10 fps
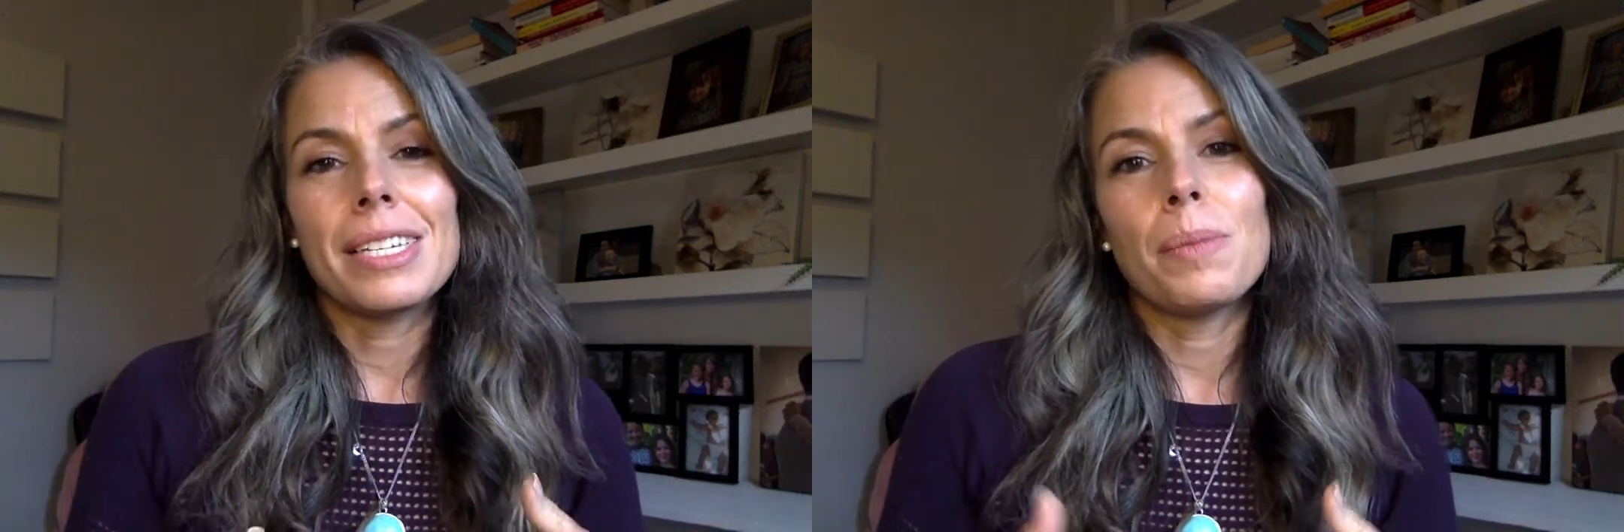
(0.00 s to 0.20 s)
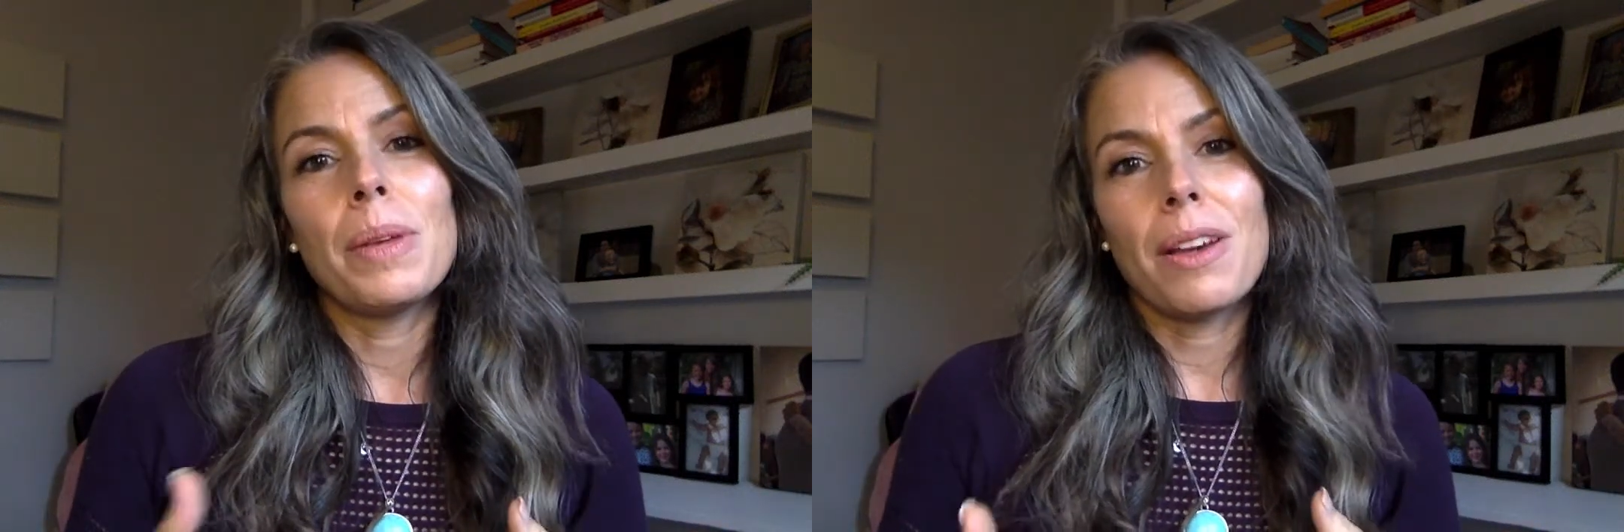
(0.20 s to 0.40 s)

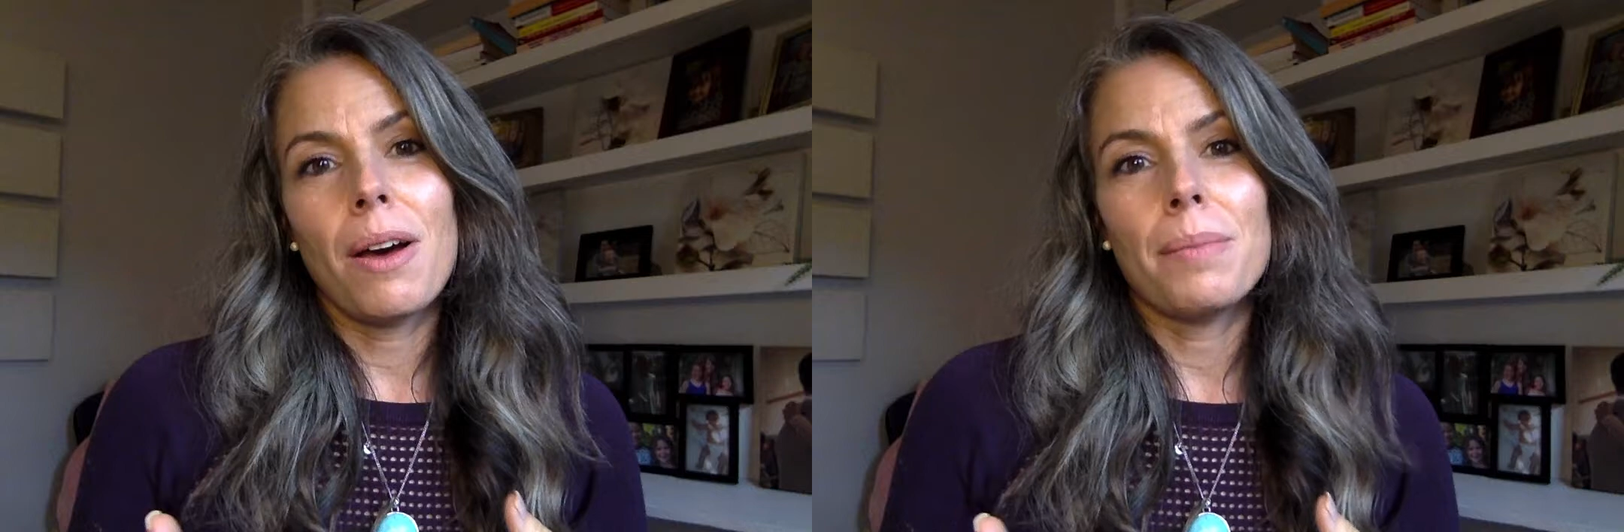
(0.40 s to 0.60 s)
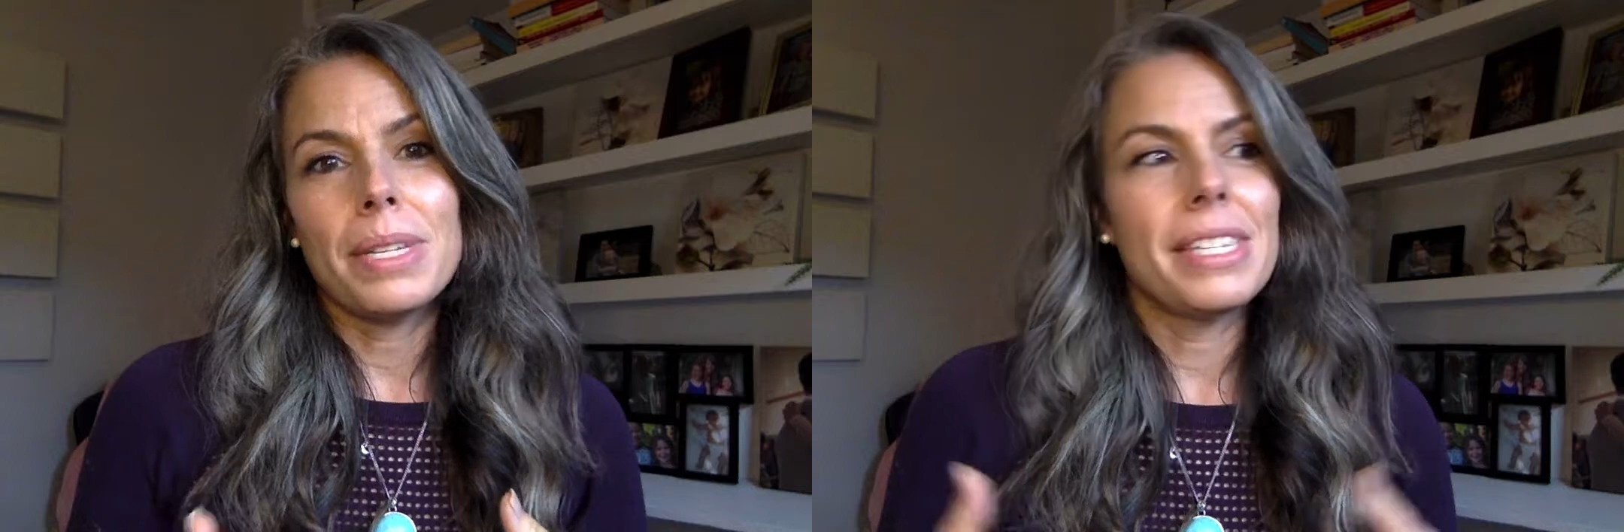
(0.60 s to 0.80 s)
to be
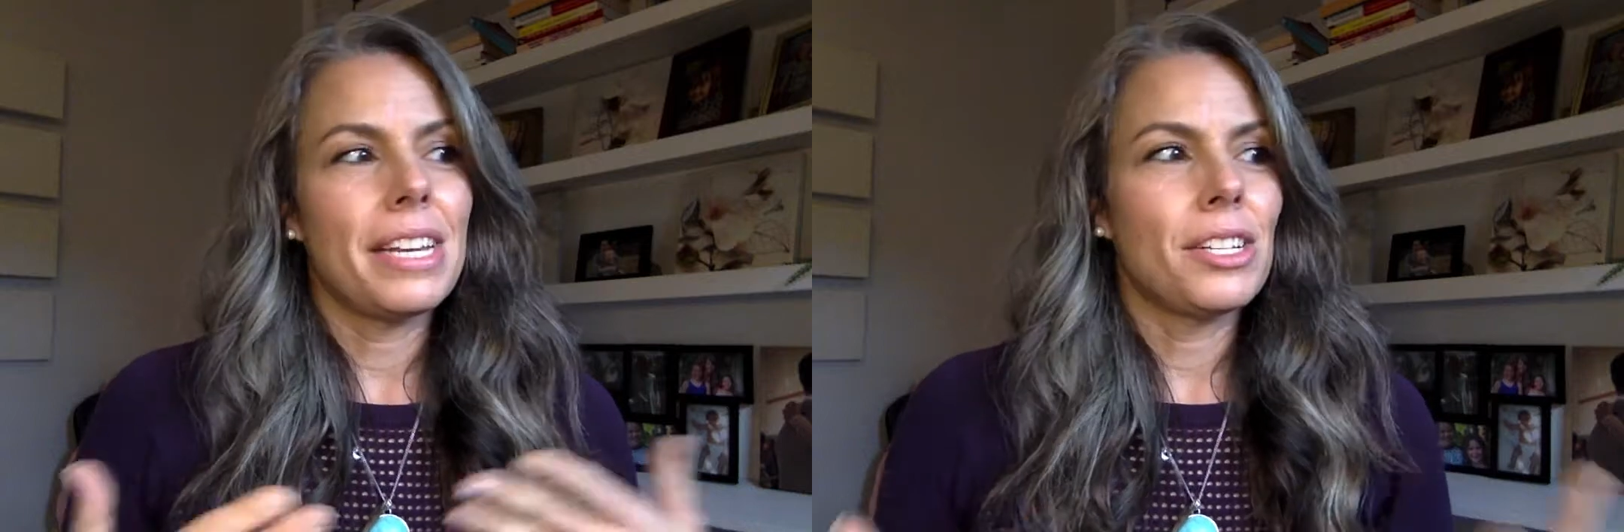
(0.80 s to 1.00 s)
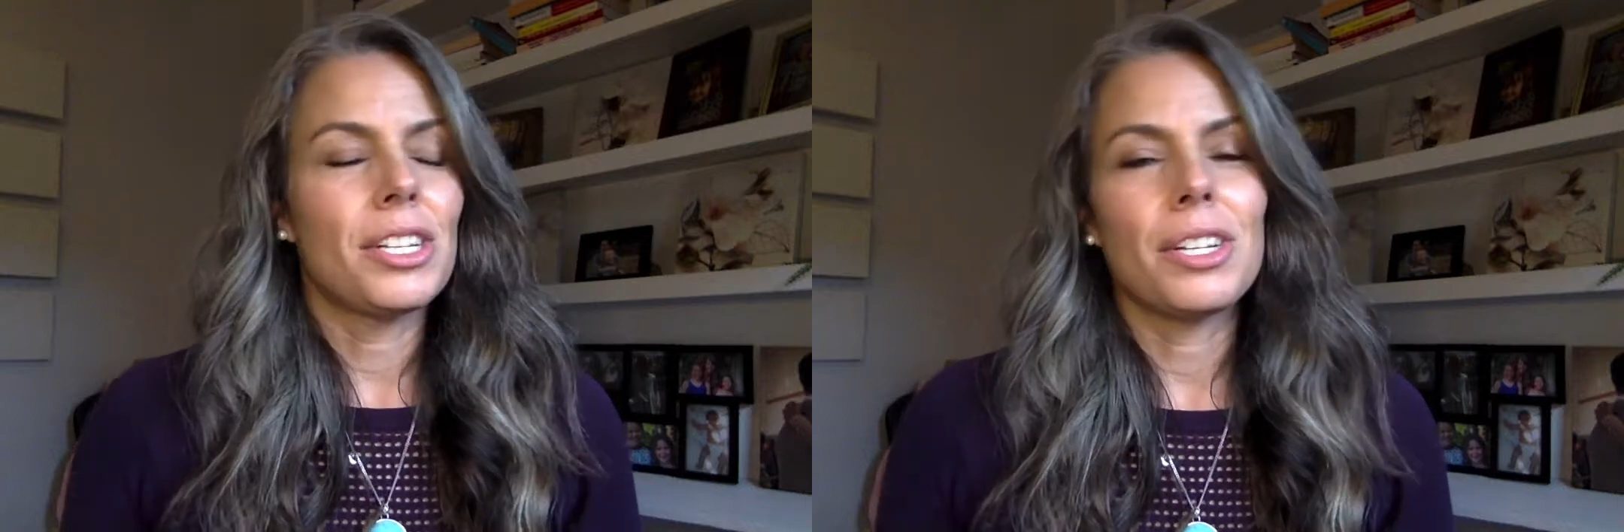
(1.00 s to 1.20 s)

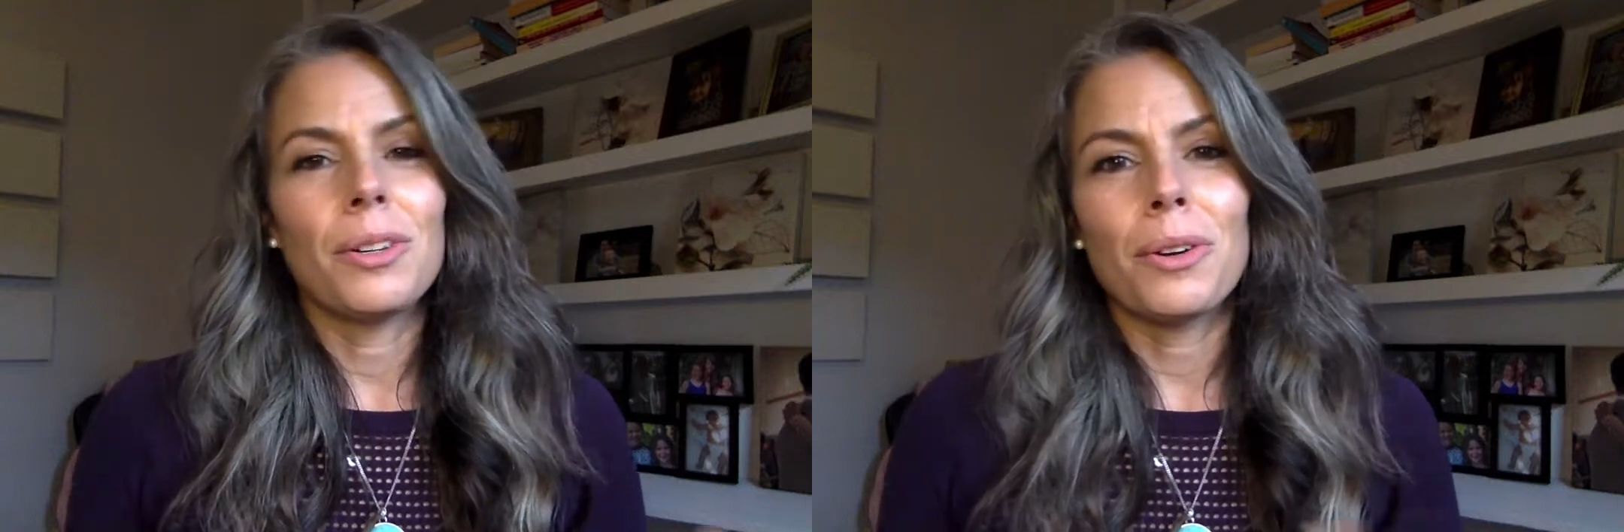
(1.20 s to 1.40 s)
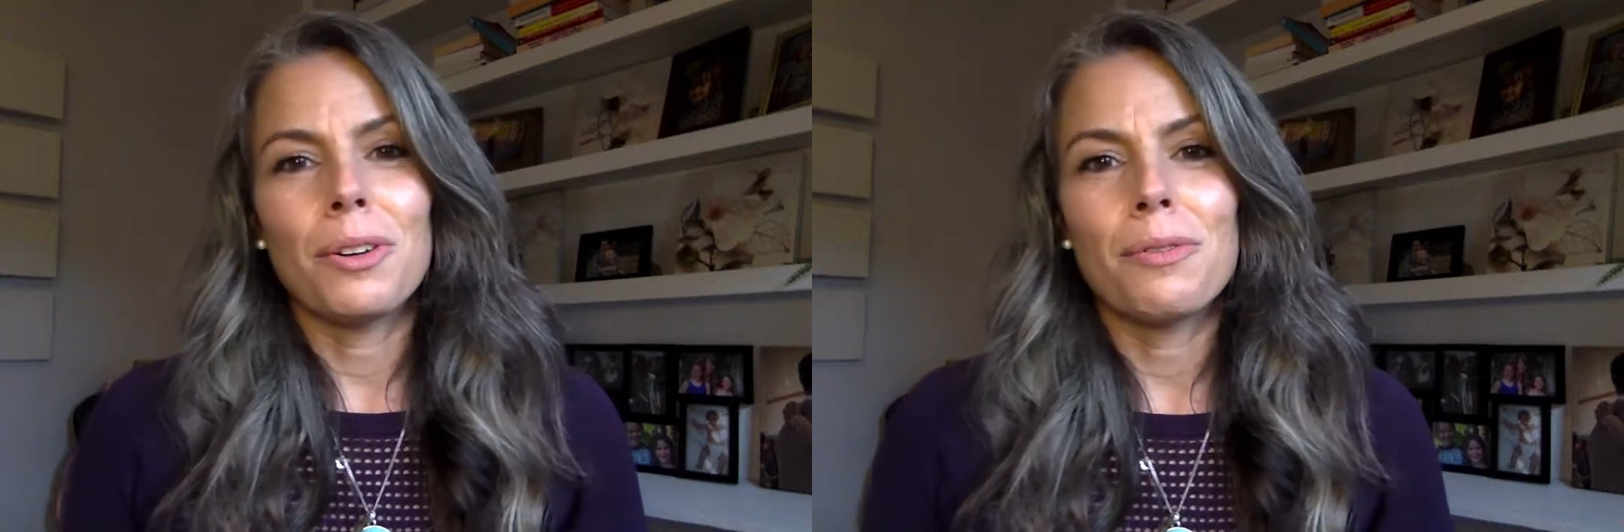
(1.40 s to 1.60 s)
compensation in
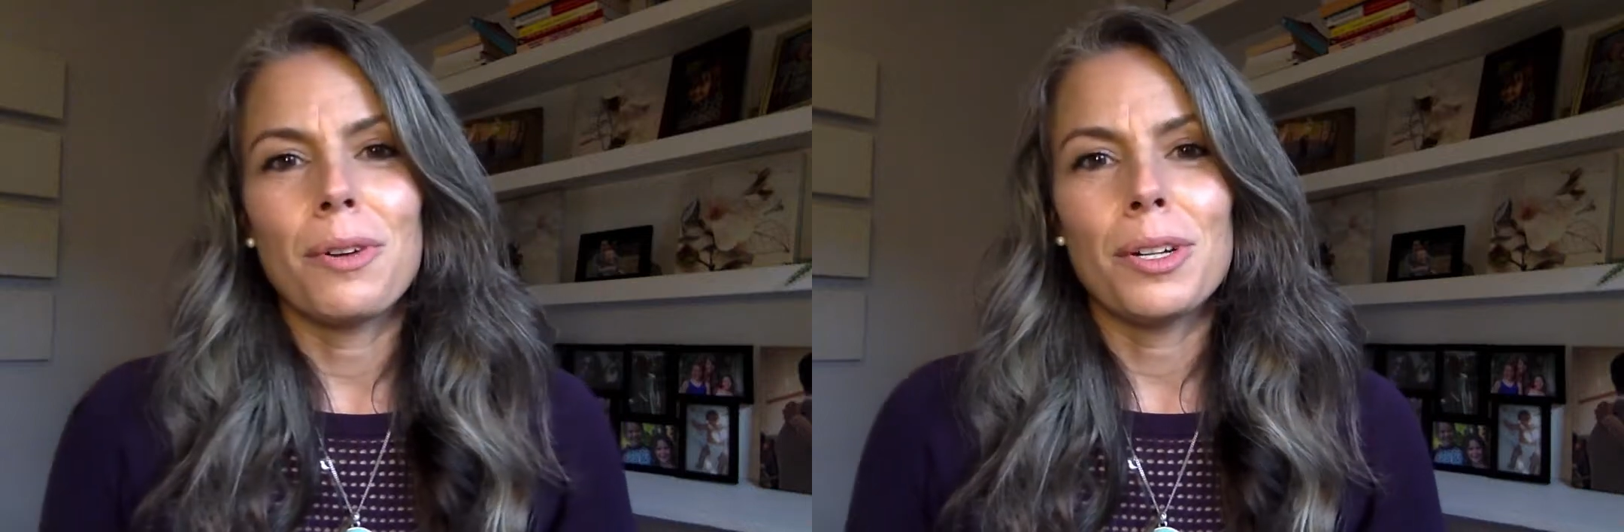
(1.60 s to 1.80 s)
order for